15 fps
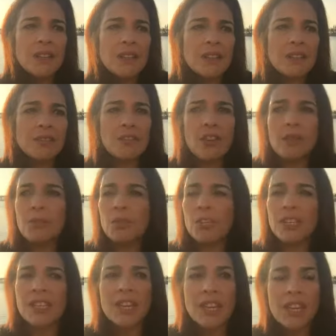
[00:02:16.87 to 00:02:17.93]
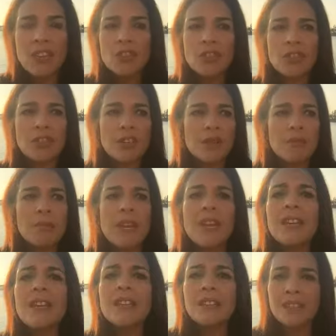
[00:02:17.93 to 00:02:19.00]
of communication in
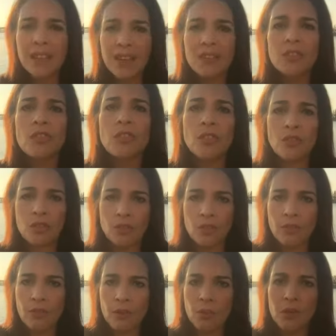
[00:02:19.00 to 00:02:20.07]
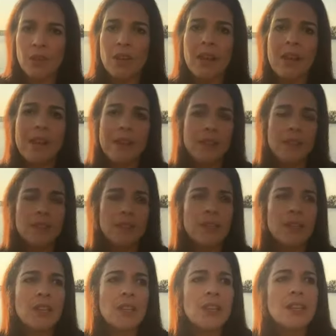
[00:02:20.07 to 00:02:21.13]
many sectors of our lives,
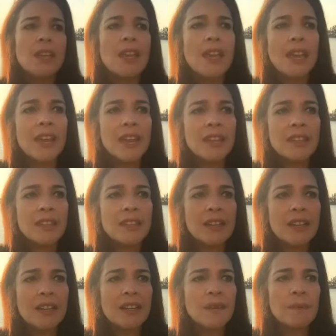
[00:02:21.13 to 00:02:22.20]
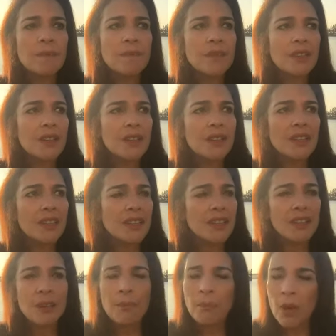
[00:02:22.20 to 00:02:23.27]
and
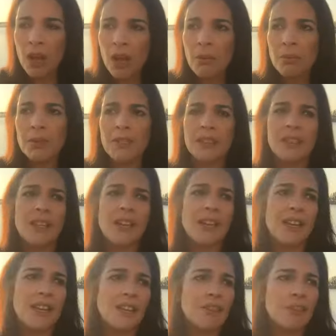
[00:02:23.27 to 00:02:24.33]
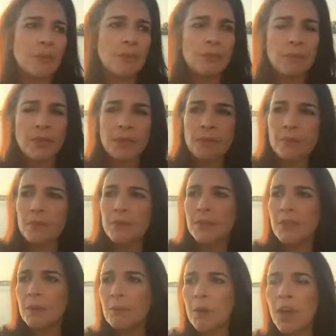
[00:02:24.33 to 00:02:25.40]
in the public life, in
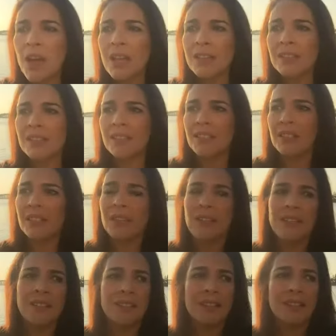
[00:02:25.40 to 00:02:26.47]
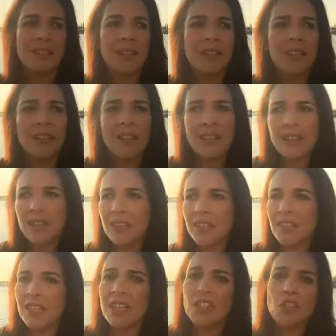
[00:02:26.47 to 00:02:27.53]
the politics, and in
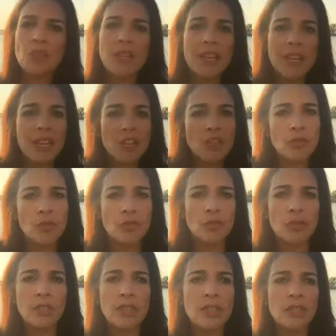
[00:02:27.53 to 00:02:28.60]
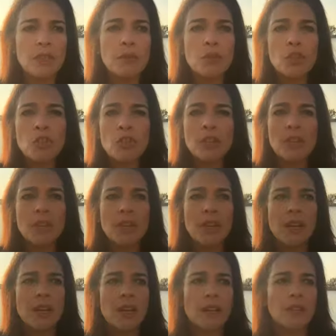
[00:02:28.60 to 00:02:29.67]
the educational system. There's a
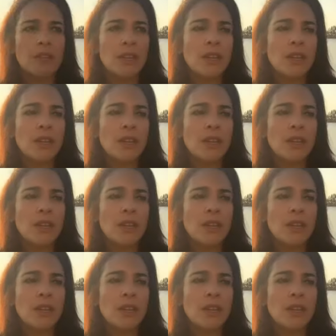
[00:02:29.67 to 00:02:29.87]
lot of